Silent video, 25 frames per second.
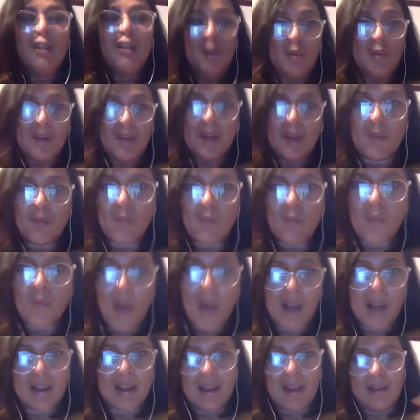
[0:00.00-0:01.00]
you can
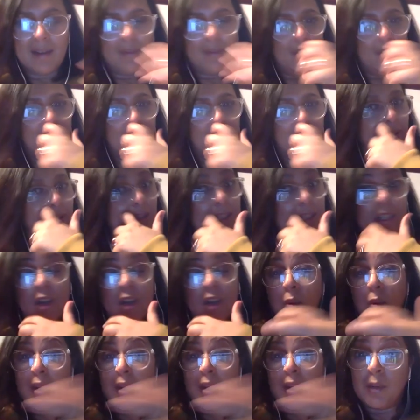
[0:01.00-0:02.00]
walk out of your house and go
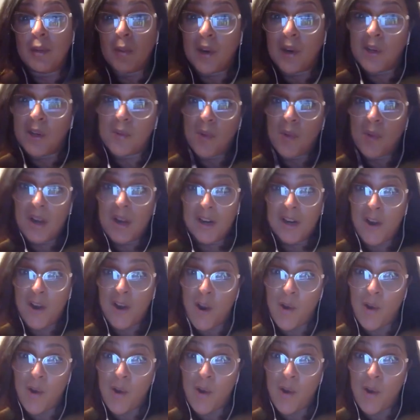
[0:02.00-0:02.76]
anywhere you want to go.